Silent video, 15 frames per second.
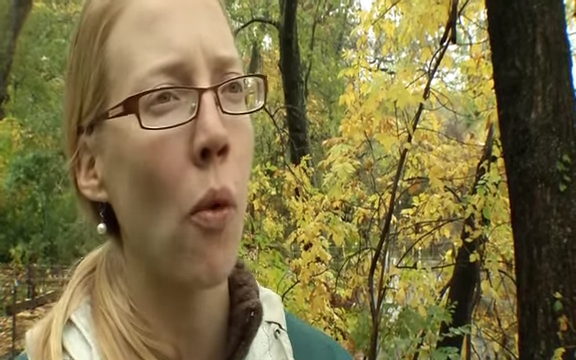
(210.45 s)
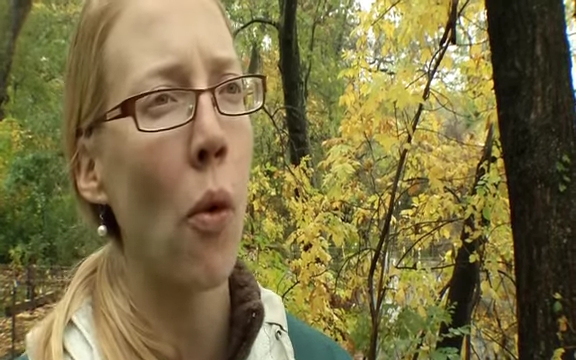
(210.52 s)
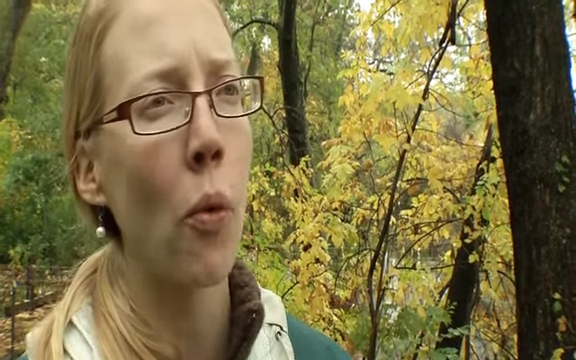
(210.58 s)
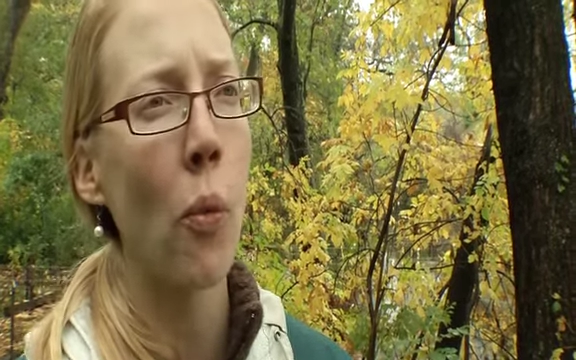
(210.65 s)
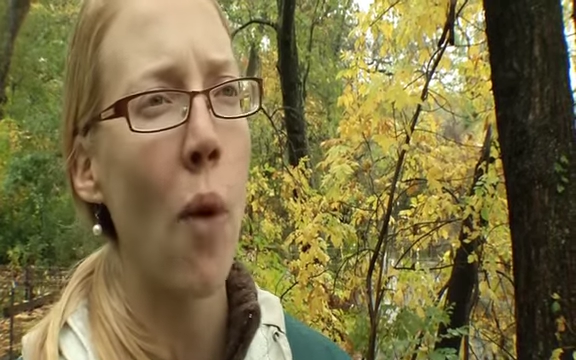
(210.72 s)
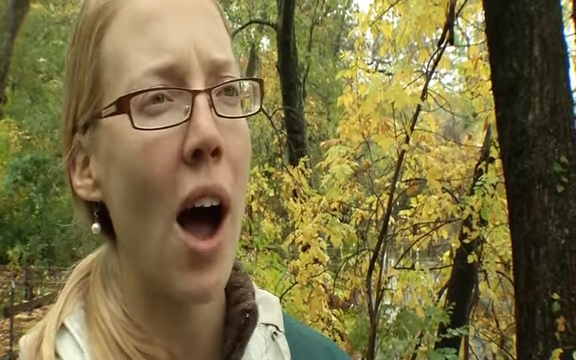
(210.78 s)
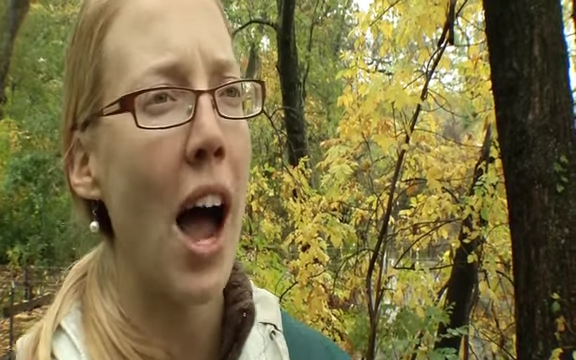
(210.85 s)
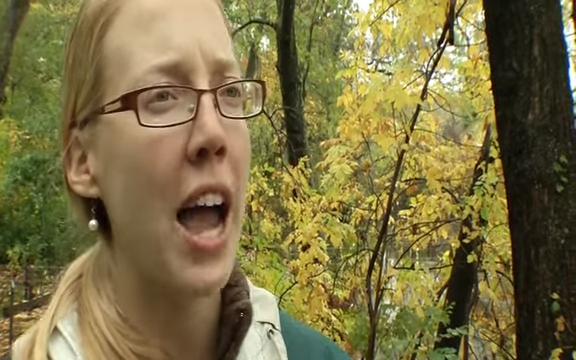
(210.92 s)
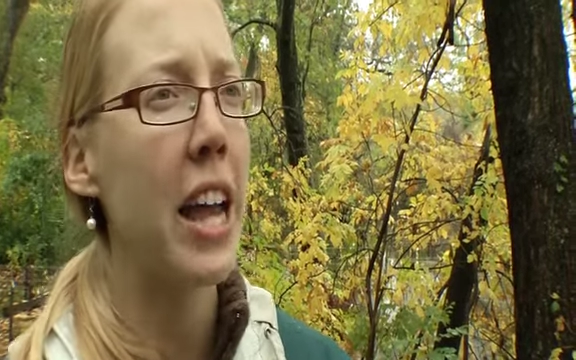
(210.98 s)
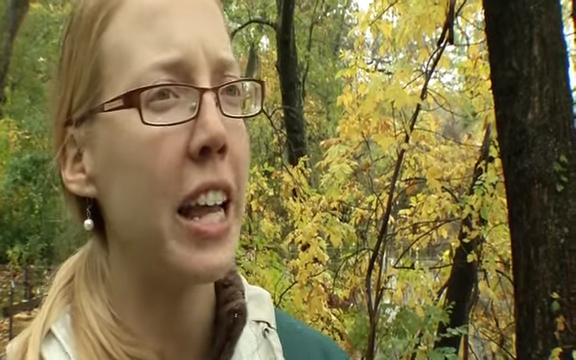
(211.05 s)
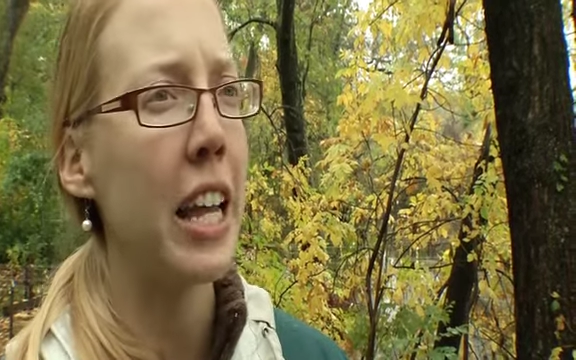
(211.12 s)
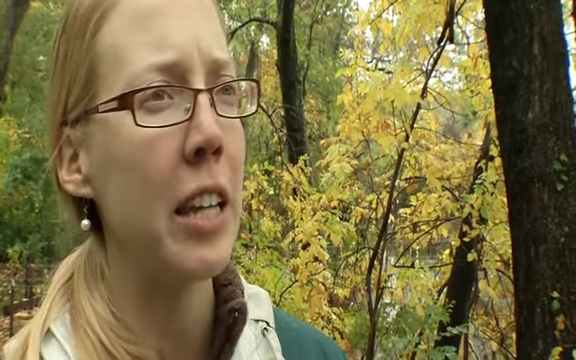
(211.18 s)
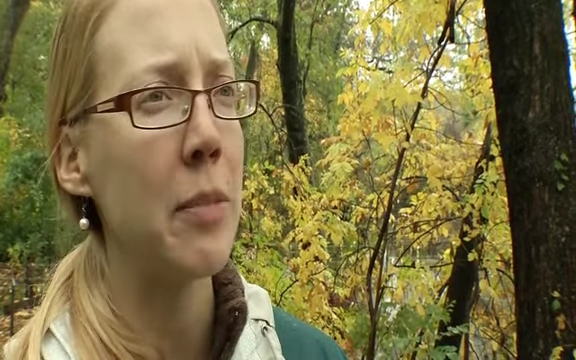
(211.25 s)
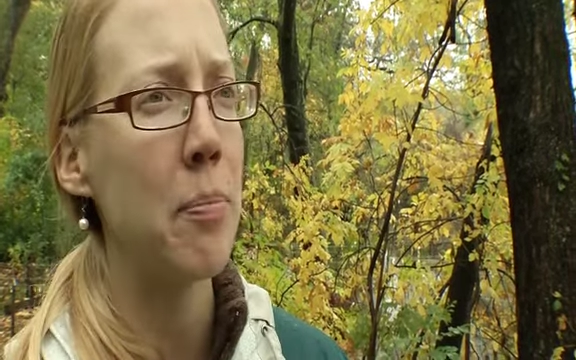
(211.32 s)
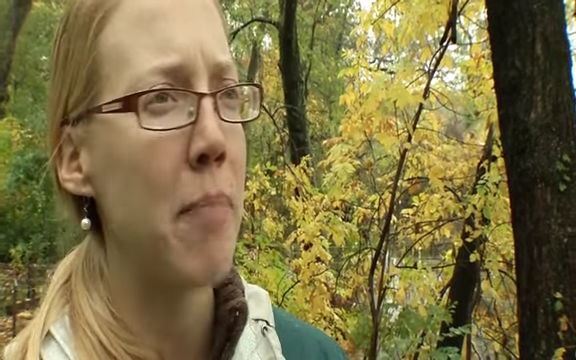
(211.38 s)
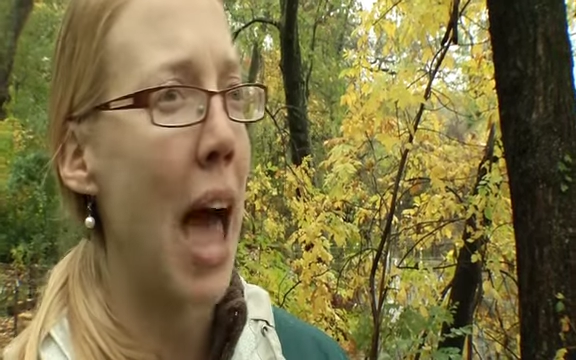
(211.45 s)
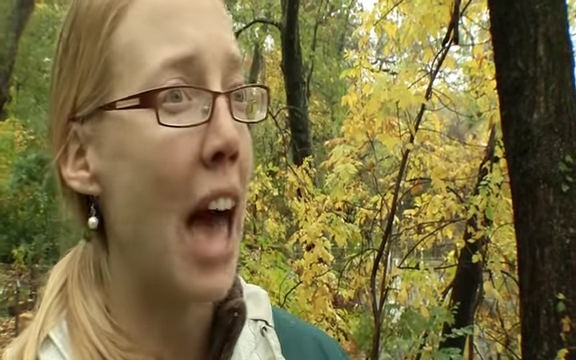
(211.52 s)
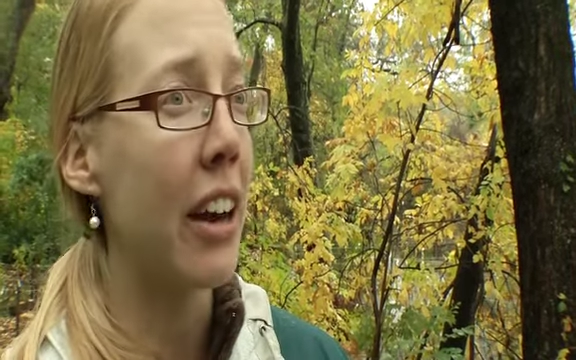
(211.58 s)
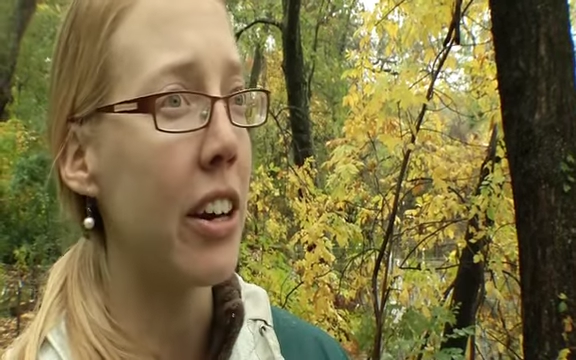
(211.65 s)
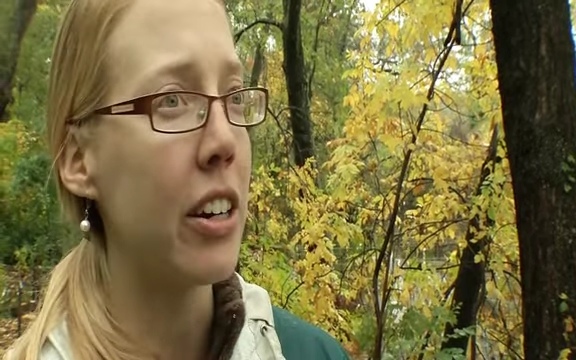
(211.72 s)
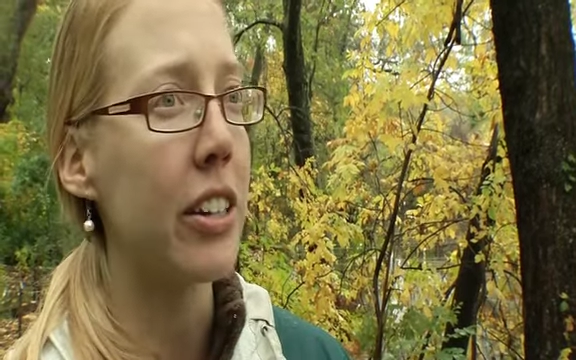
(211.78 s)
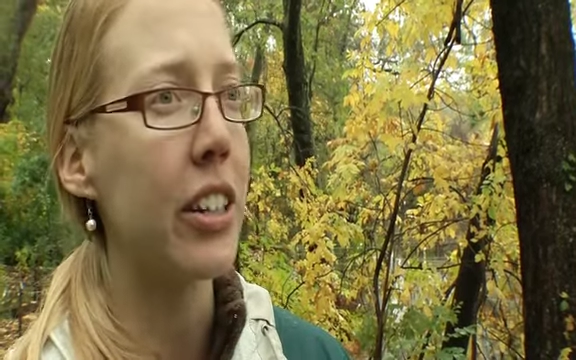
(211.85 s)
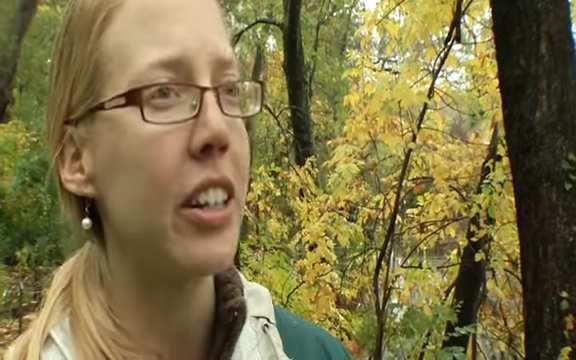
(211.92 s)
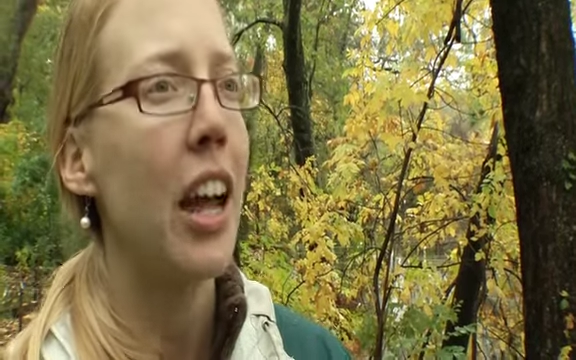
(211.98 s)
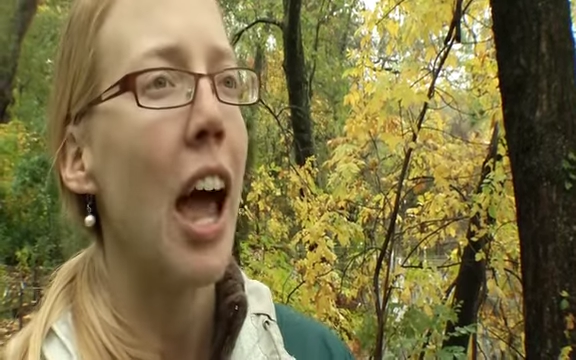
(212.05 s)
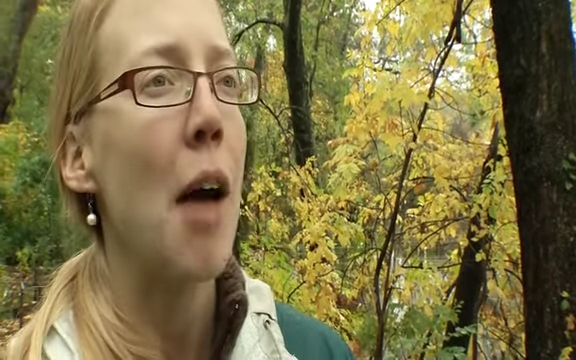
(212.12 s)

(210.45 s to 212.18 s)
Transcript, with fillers: or why it mattered.